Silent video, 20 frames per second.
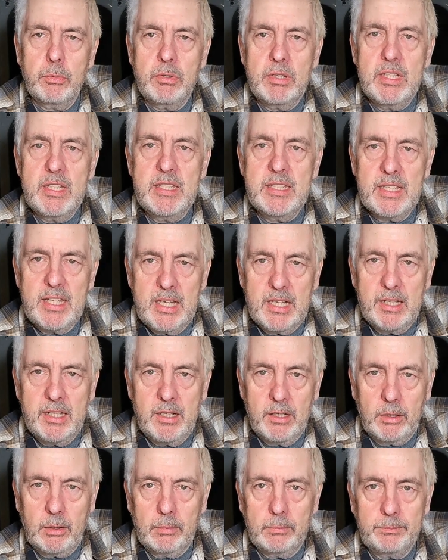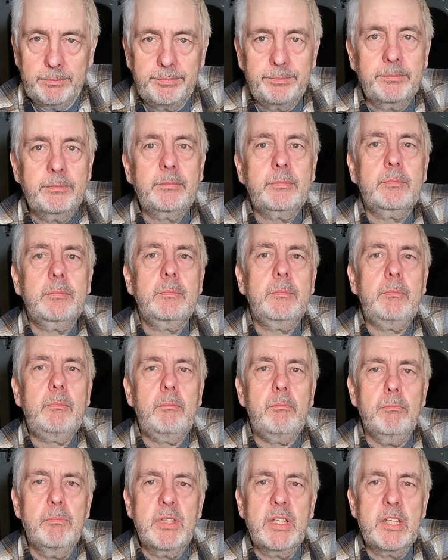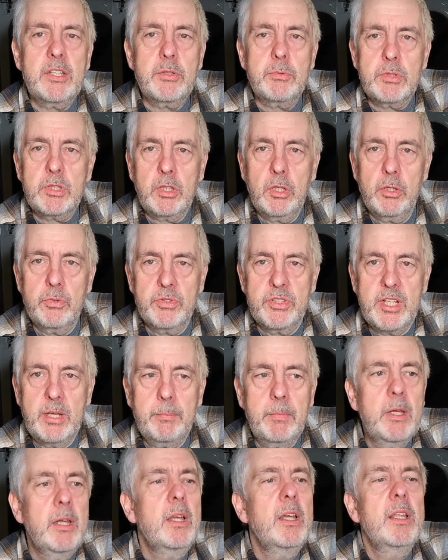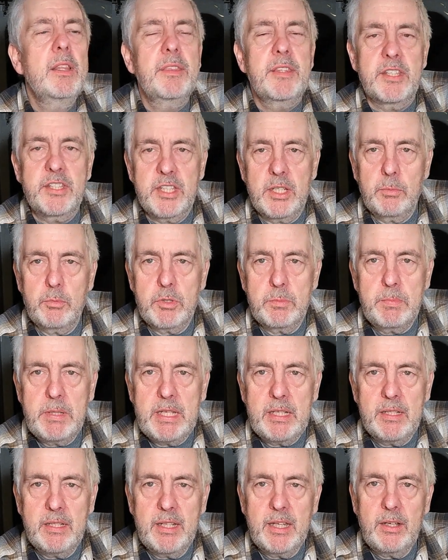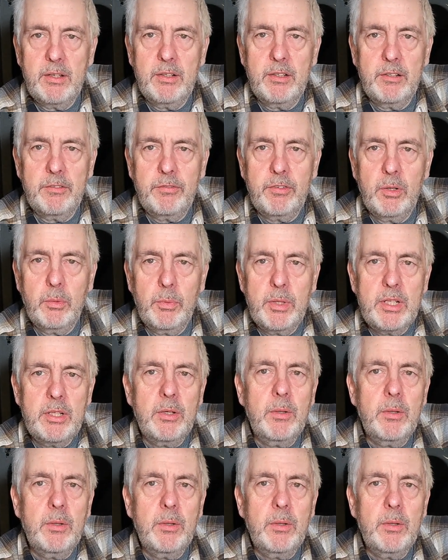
degrees in here. Because it was closed up, the sun was beating down in the front